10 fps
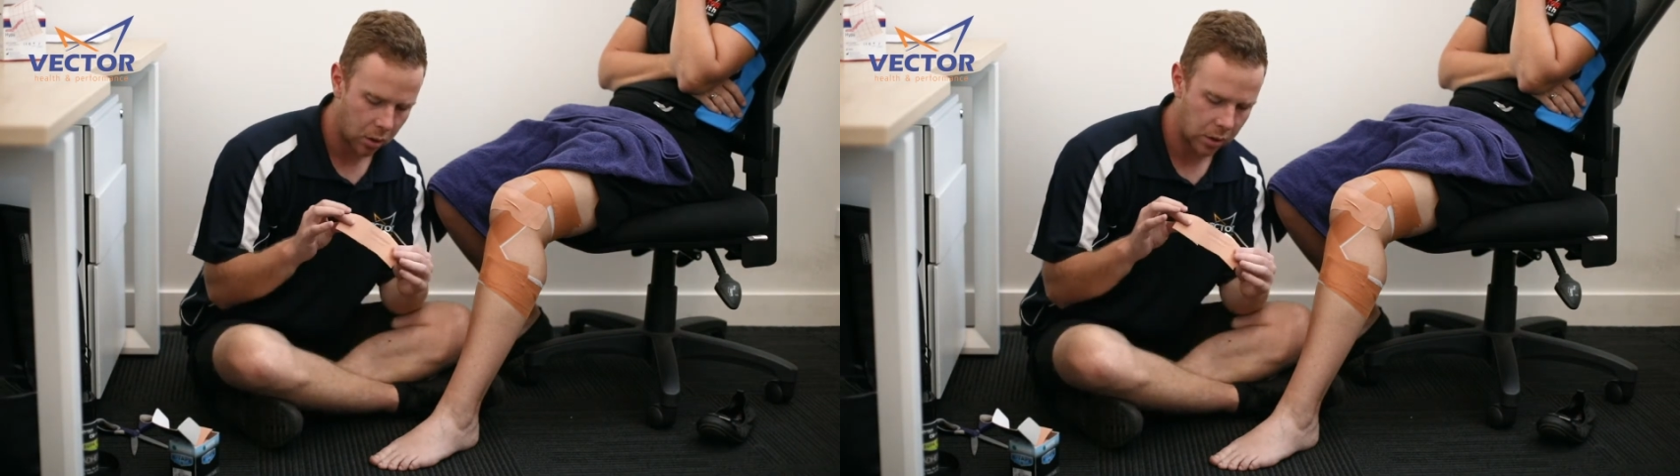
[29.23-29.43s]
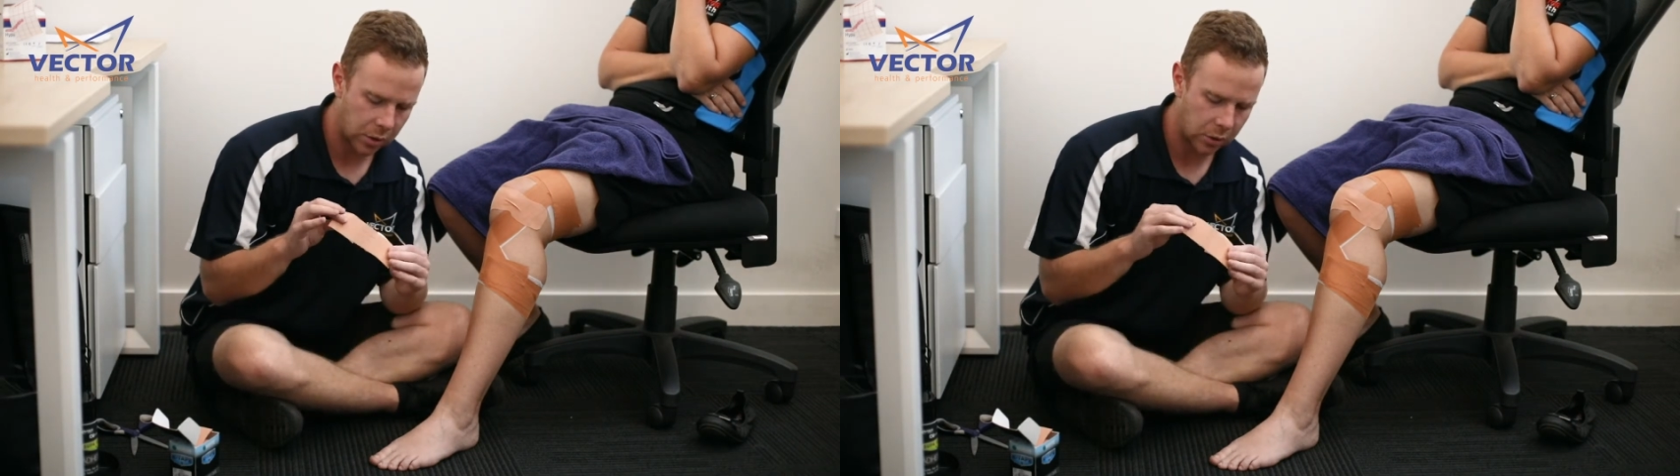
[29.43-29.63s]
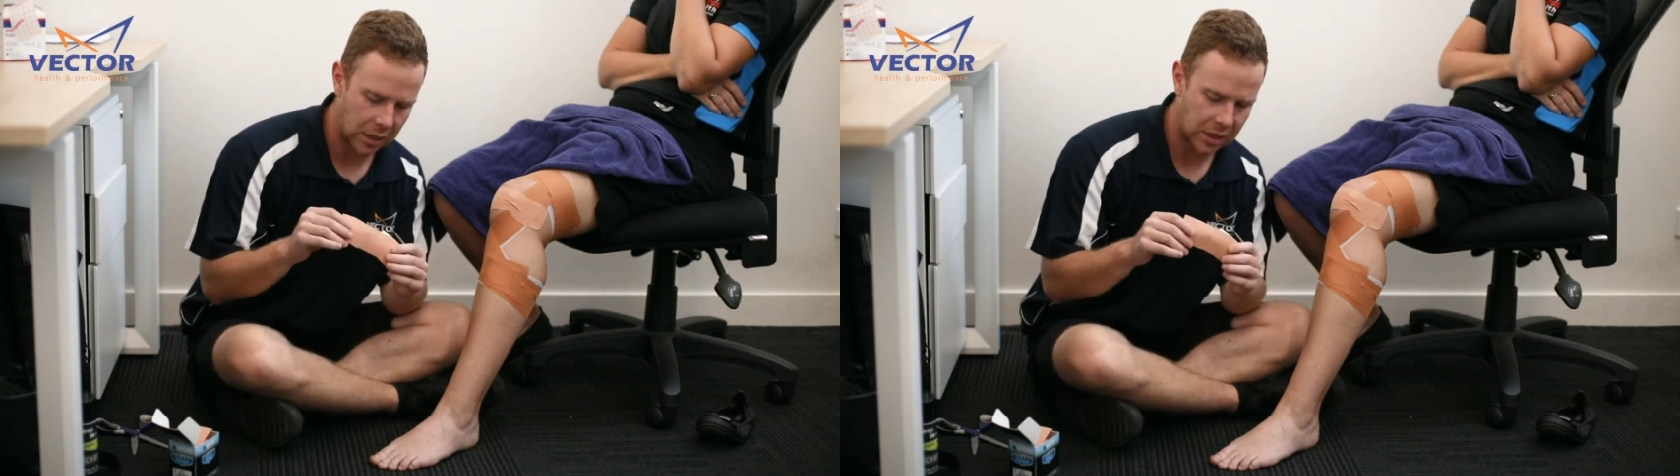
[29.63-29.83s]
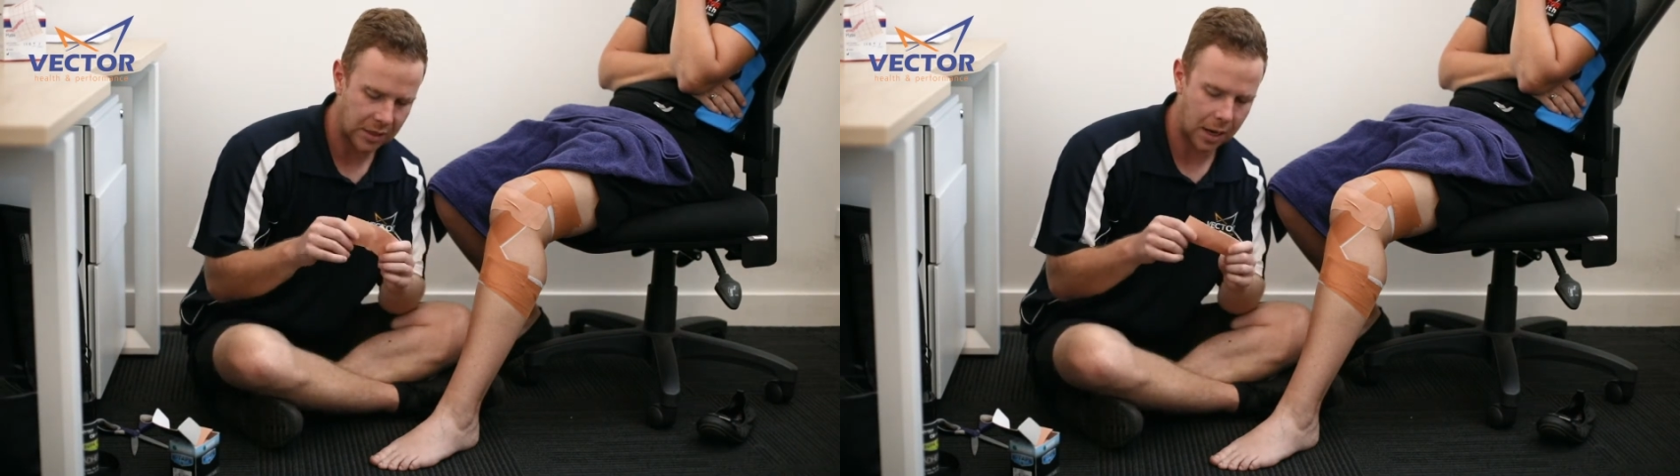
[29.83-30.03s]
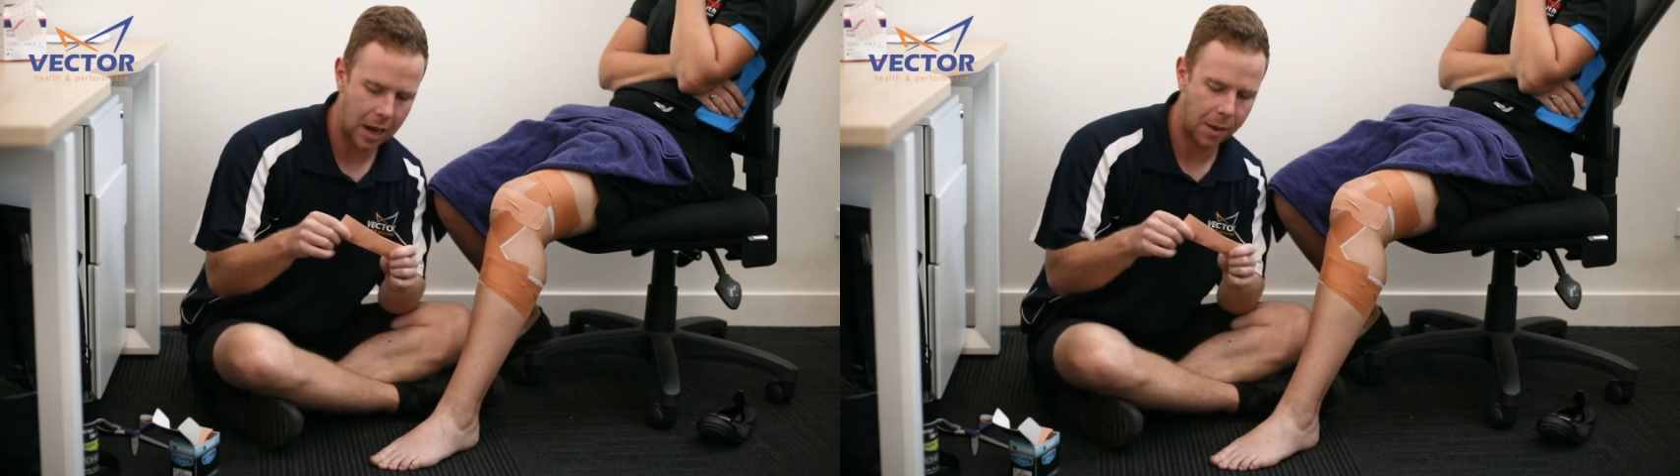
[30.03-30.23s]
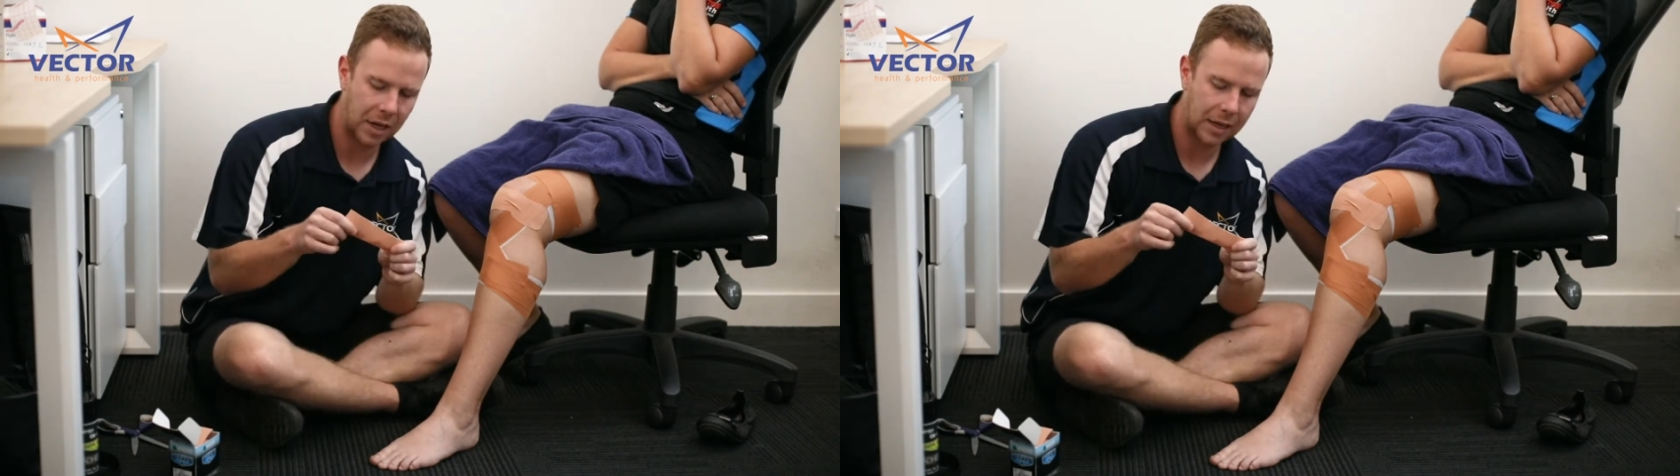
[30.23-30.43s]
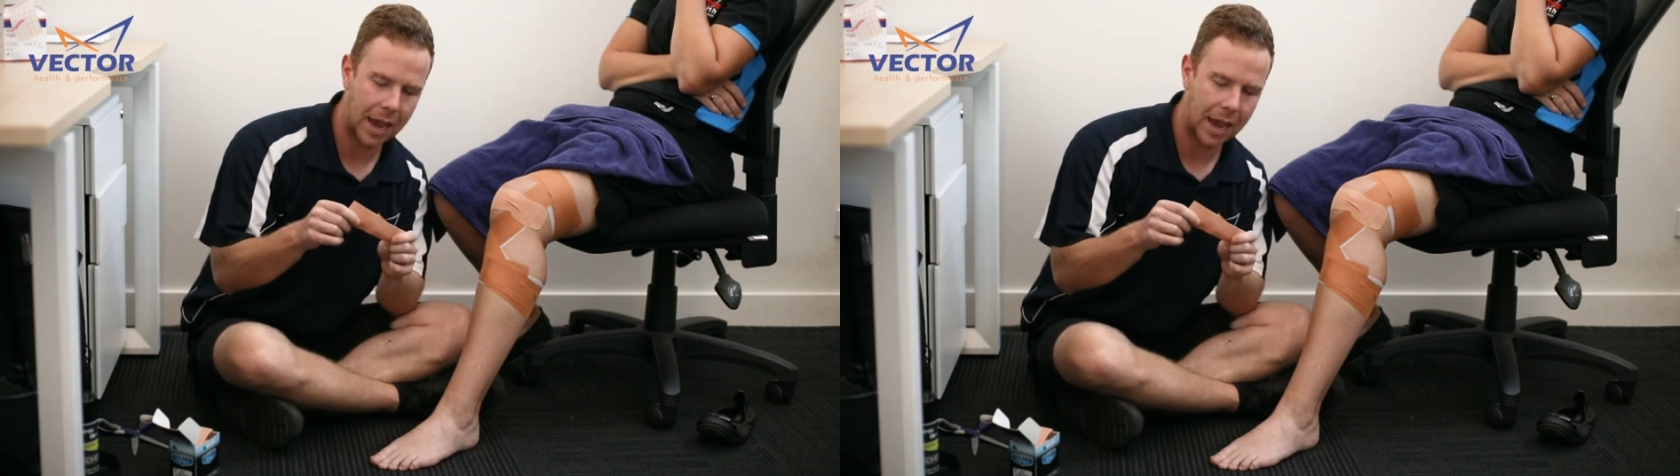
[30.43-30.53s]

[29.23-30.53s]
the stretchy dynamic